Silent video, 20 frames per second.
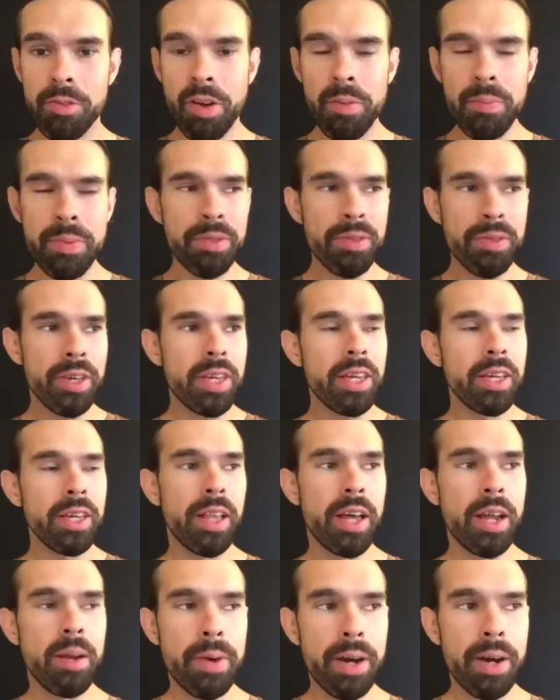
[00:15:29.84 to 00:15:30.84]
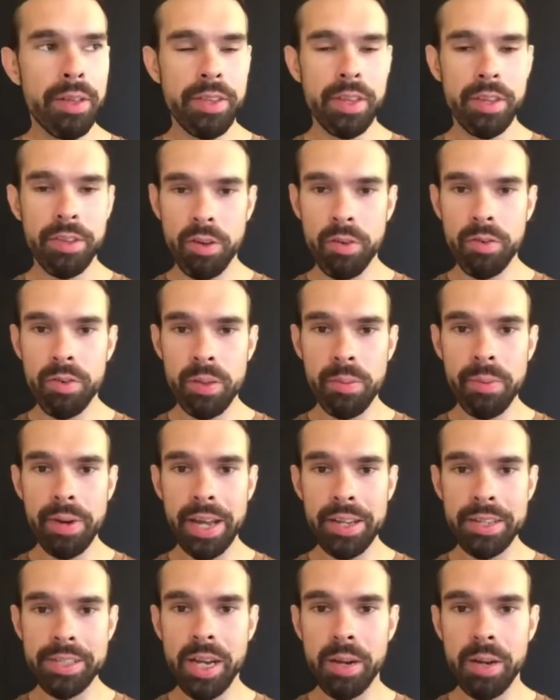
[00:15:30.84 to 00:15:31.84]
been thinking a lot about this over the
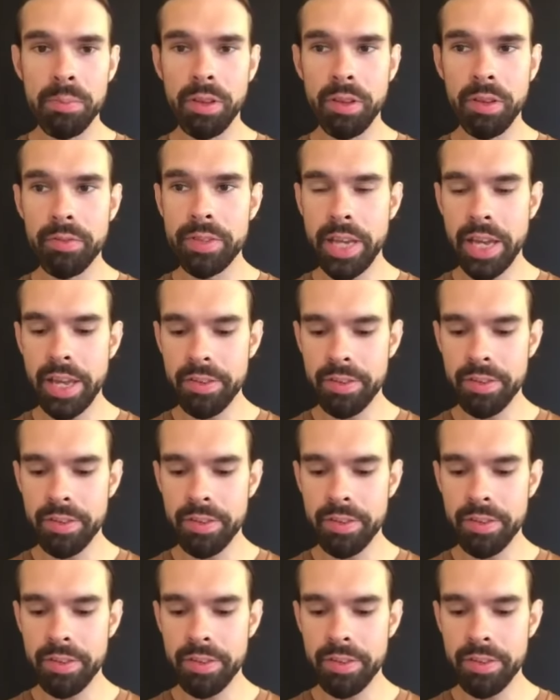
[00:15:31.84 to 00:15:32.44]
past couple of days.